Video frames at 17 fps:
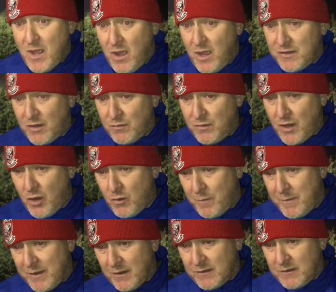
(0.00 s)
I don't know.
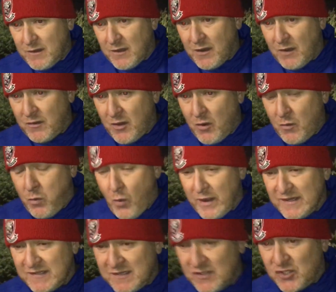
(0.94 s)
I mean, I don't know
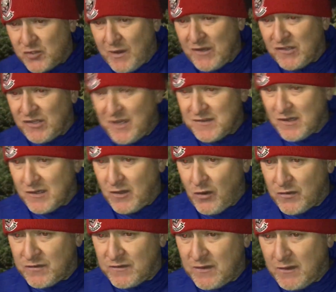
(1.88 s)
what his situation is at
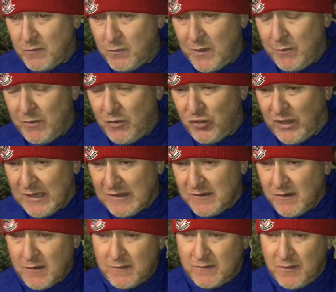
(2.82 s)
Gloucester. We were looking
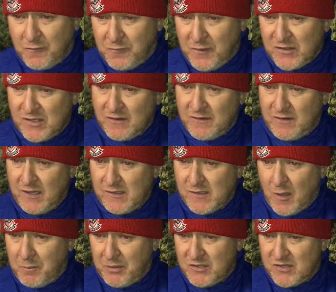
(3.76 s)
to freshen
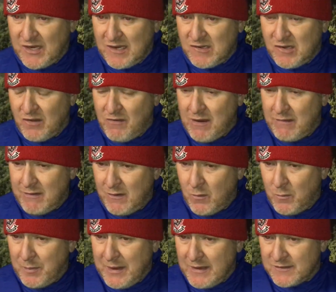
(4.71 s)
things up and change it around a
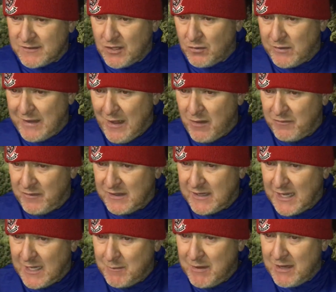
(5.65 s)
little bit. So Calvin
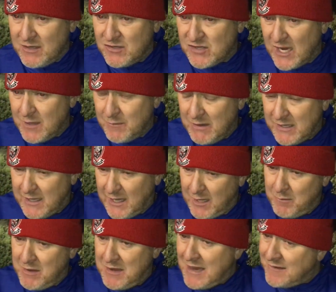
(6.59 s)
came in, Jamie
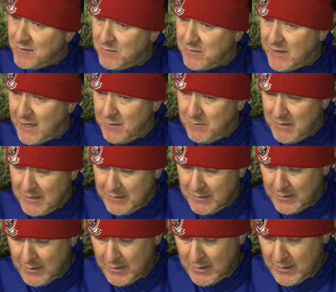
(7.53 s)
came in, Adam came in,
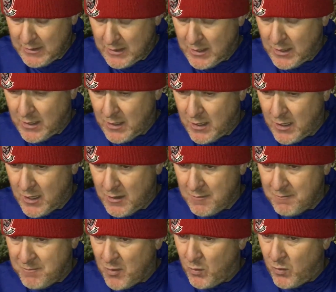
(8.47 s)

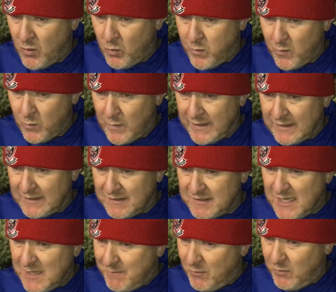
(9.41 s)
but we'll wait and
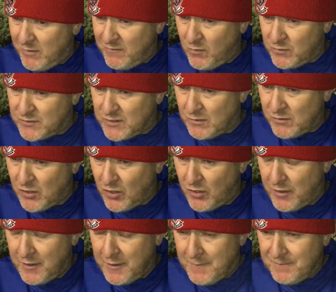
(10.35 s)
see. But we've also
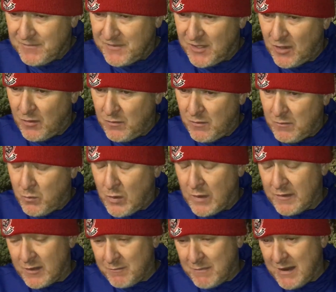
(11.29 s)
got, you know,
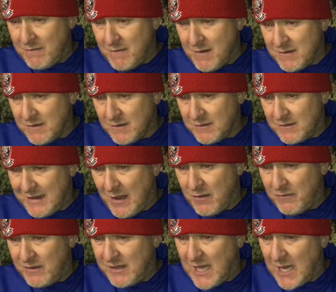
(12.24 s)
one of the main reasons
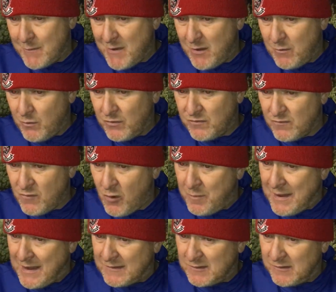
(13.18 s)
Calvin came in was
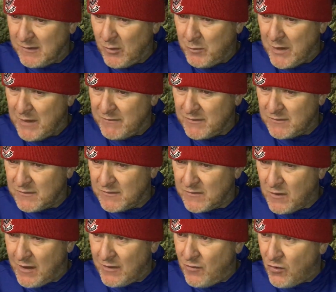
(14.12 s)
Rob has a little bit of a
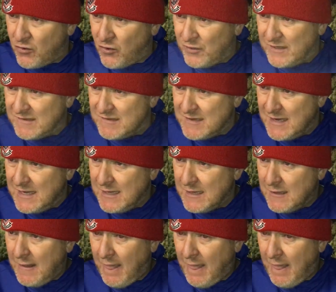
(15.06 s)
slight knock on his knee.